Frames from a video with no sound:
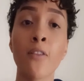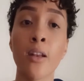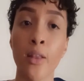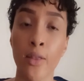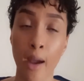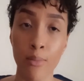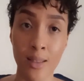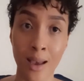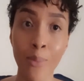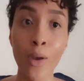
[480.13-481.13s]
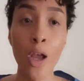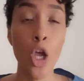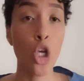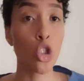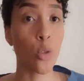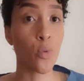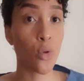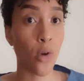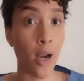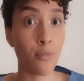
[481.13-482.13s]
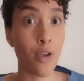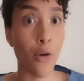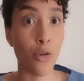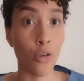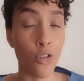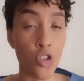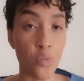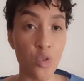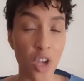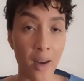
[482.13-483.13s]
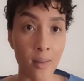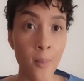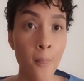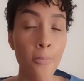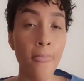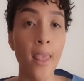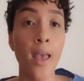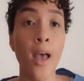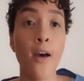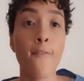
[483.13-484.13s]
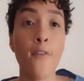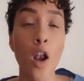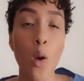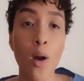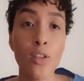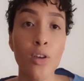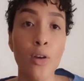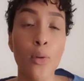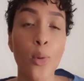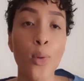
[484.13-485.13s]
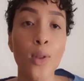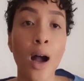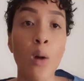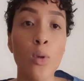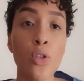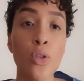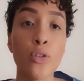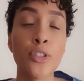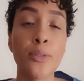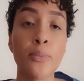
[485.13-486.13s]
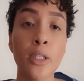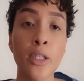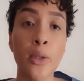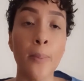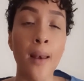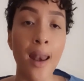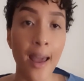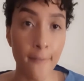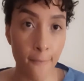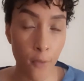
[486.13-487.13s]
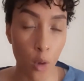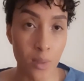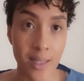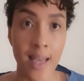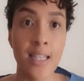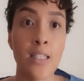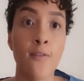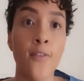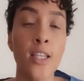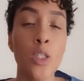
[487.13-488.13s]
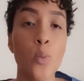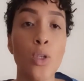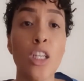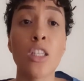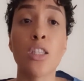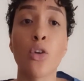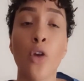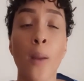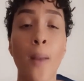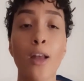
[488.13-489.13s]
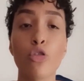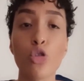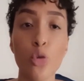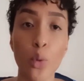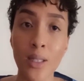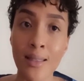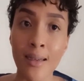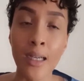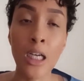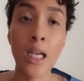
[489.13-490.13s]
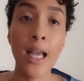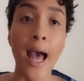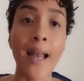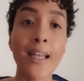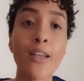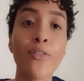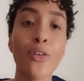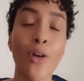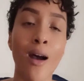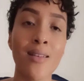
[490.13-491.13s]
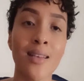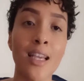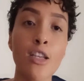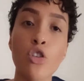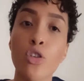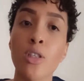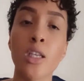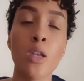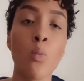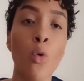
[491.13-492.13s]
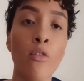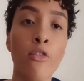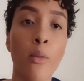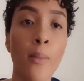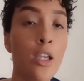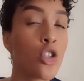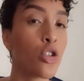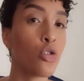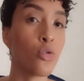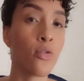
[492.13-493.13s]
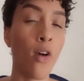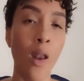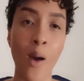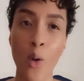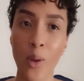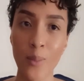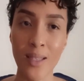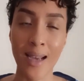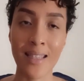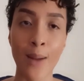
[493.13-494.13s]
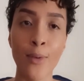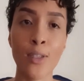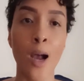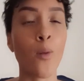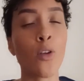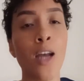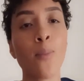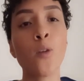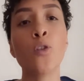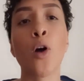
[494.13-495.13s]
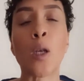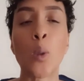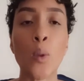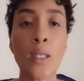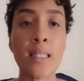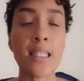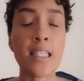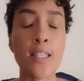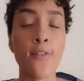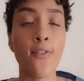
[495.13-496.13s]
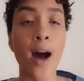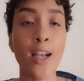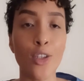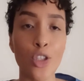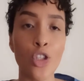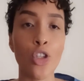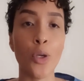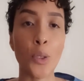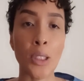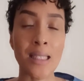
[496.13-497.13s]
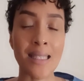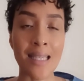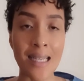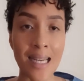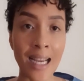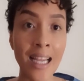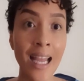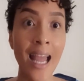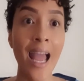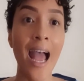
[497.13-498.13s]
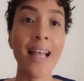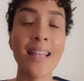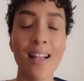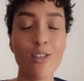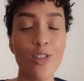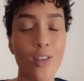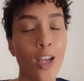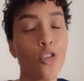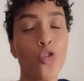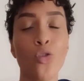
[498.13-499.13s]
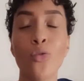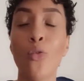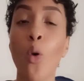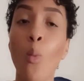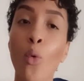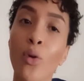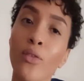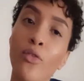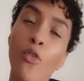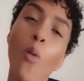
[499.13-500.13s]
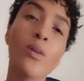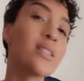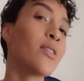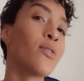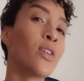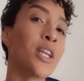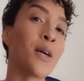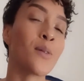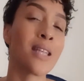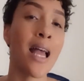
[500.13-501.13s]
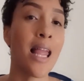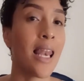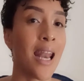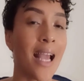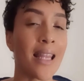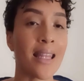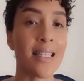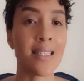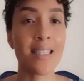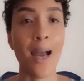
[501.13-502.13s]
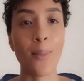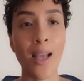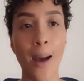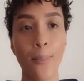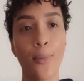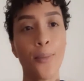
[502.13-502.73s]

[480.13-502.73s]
it a thumbs up subscribe to our youtube channel Follow us on all our social media platforms that is Facebook, Instagram, and Twitter. And if you guys are interested in more information, do follow our website www.lawyersezyfind.co.za and then stay tuned for more informative videos like these coming up.